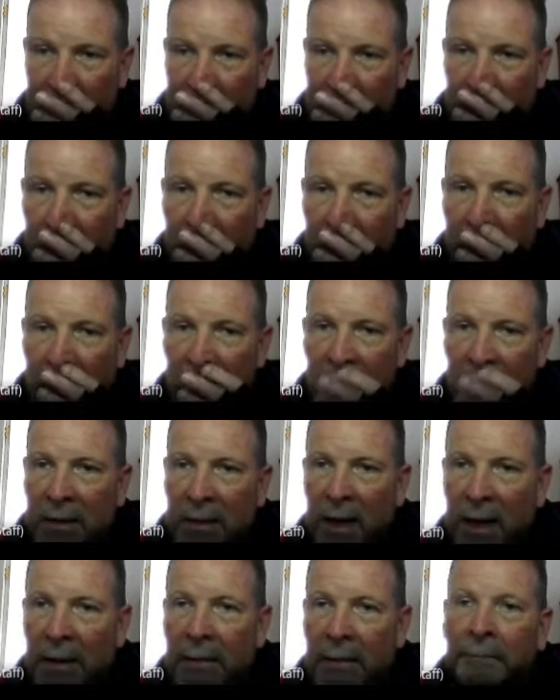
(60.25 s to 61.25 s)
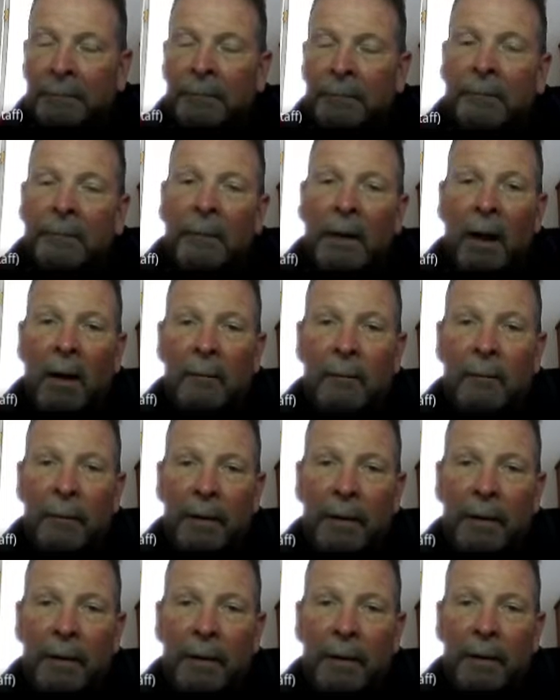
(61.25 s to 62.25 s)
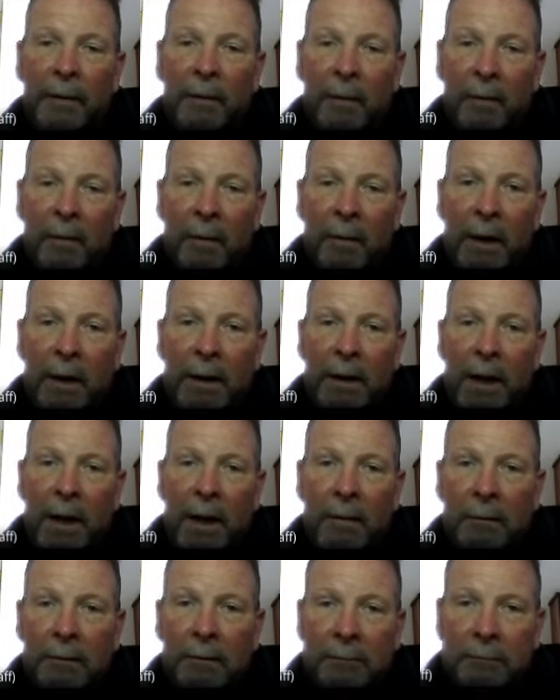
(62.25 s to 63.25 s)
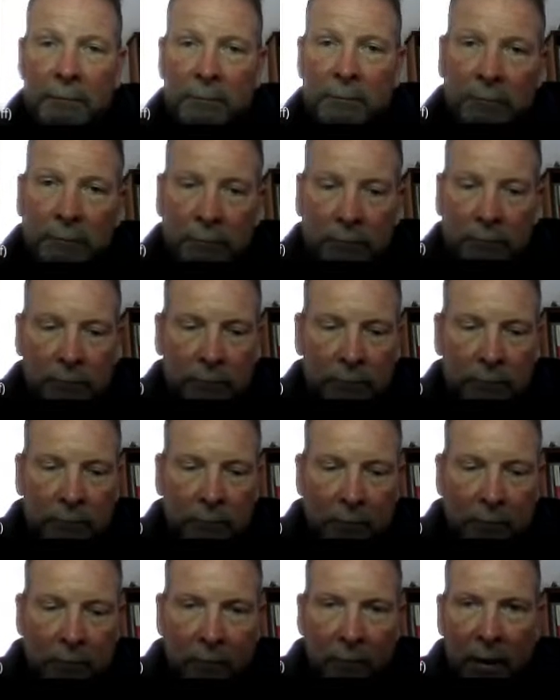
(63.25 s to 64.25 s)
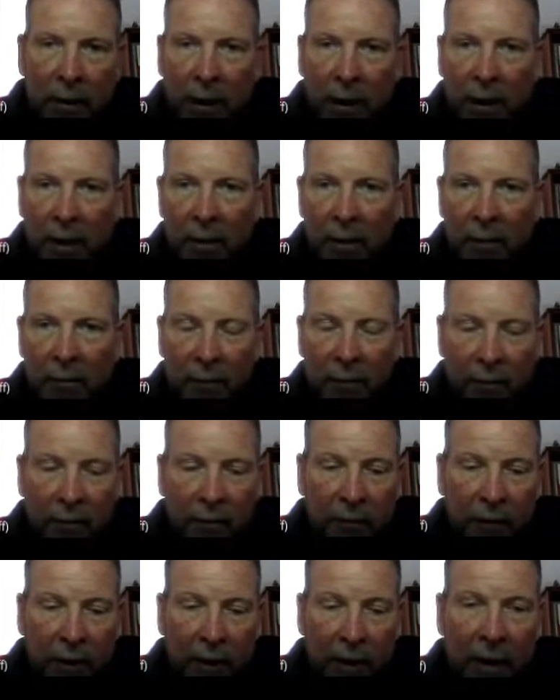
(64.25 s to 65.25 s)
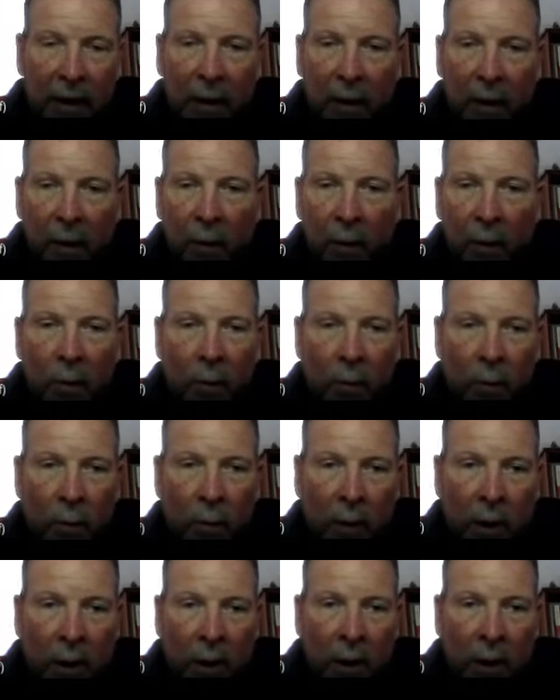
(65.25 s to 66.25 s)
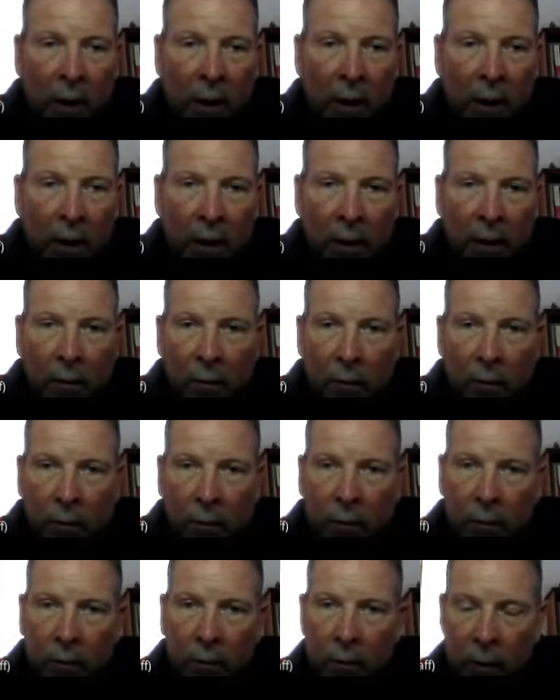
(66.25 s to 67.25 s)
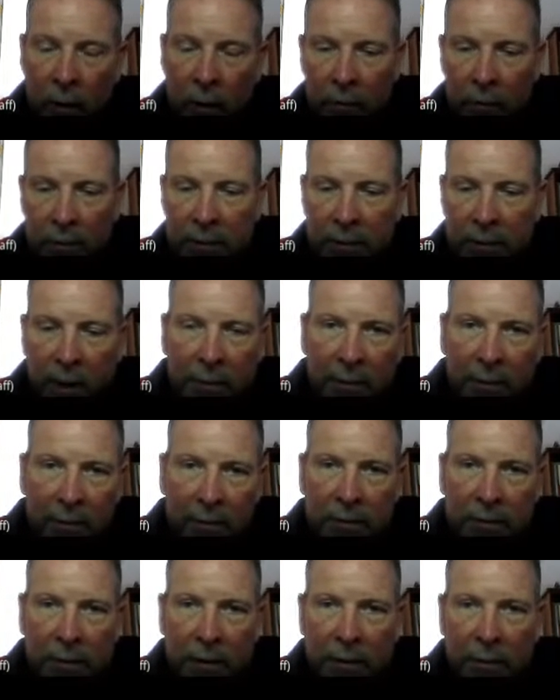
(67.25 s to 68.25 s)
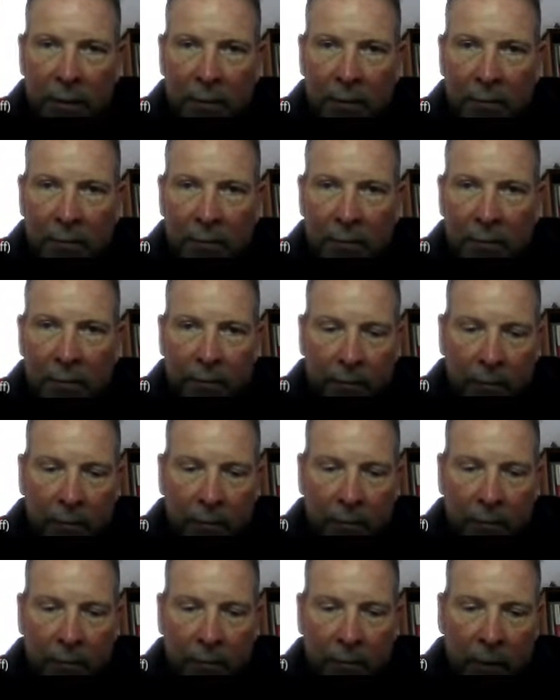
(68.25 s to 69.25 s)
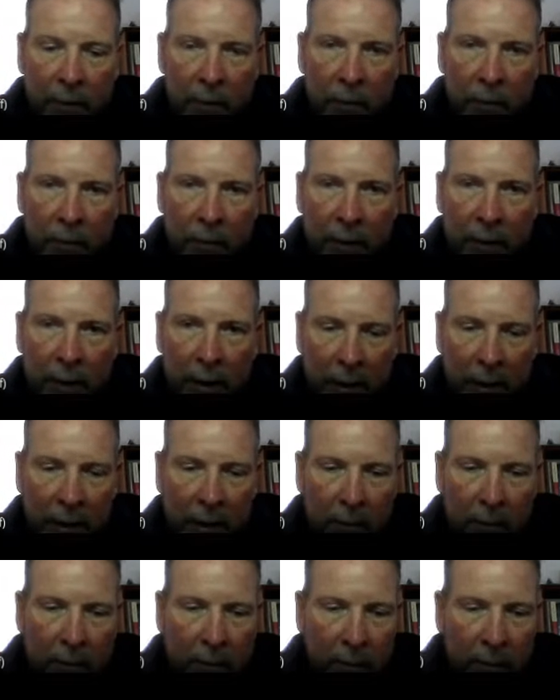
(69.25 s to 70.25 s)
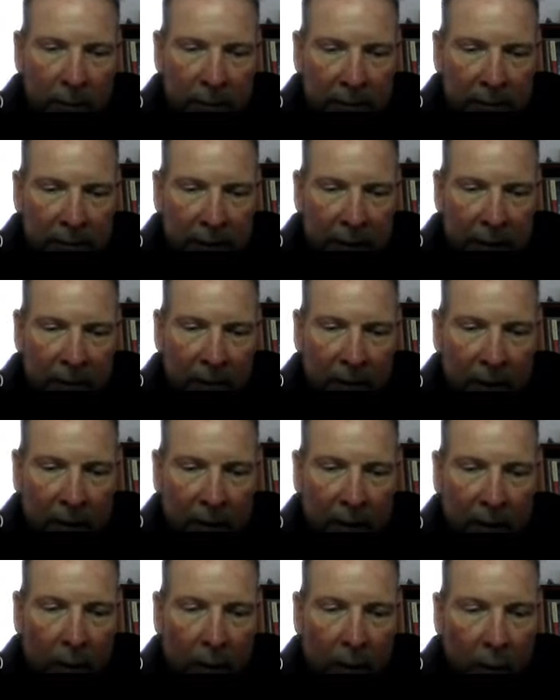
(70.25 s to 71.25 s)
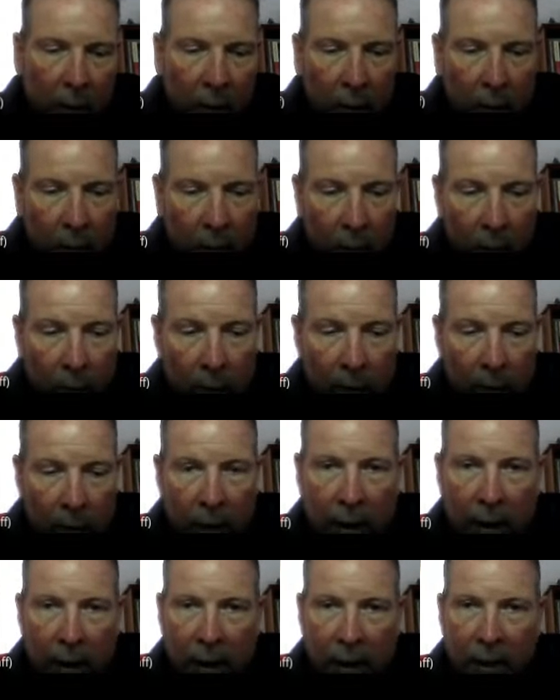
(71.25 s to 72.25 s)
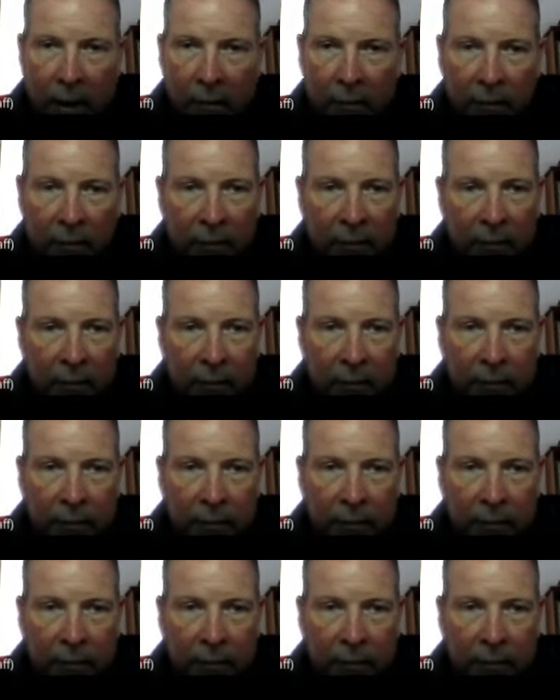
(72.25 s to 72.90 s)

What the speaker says: So I'll fix it right now and say, oh, whoa, stop it. Okay, we'll say that OSQ,